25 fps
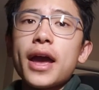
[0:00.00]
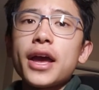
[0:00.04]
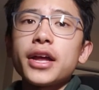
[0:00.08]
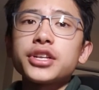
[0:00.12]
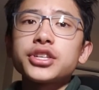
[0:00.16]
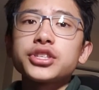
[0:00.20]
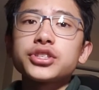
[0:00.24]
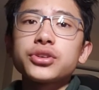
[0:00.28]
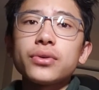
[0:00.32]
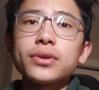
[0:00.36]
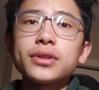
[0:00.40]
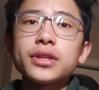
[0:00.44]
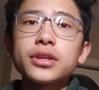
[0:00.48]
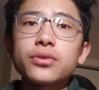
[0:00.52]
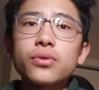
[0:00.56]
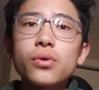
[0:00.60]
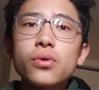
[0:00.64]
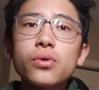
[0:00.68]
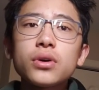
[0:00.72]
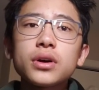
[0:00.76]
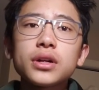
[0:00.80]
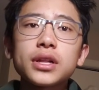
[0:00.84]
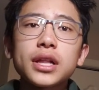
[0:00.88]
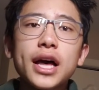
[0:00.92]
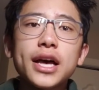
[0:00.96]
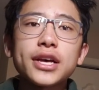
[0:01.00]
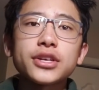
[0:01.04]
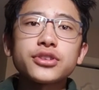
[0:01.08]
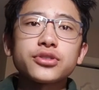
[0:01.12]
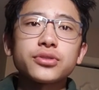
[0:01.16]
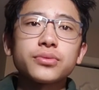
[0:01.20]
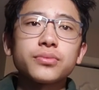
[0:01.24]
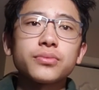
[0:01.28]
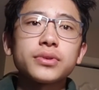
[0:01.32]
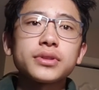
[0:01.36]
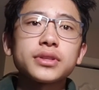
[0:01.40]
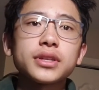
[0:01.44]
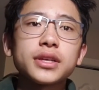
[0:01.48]
and join the Google
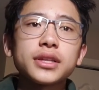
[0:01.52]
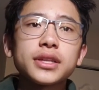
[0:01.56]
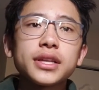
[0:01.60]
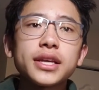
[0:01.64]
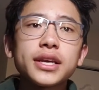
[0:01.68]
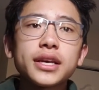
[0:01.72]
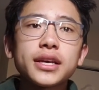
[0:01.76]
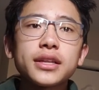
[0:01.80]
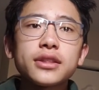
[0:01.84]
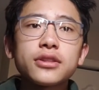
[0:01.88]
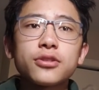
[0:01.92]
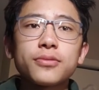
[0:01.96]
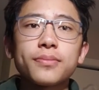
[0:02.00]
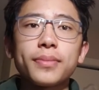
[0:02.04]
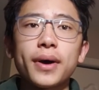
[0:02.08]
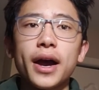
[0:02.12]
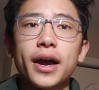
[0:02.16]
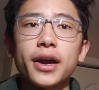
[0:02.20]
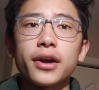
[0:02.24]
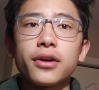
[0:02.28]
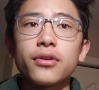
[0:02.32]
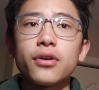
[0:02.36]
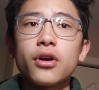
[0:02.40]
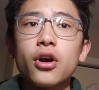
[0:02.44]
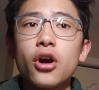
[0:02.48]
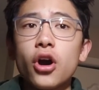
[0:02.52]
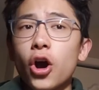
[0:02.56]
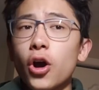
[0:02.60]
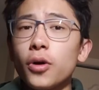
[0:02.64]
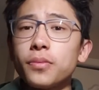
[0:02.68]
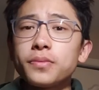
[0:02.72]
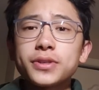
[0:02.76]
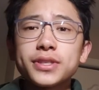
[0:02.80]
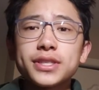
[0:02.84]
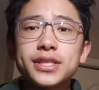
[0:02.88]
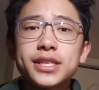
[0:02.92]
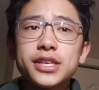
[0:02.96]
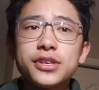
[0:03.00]
Classroom with the link in their bio.
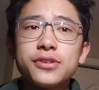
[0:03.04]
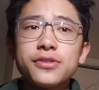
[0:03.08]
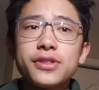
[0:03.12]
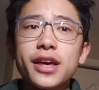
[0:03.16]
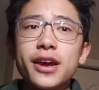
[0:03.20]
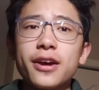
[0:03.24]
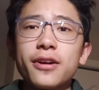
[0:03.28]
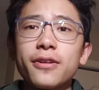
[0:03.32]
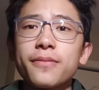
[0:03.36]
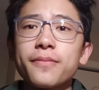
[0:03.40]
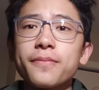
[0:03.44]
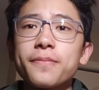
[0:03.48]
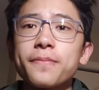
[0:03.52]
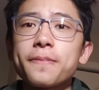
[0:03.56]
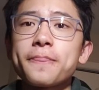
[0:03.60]
Hope to see you there.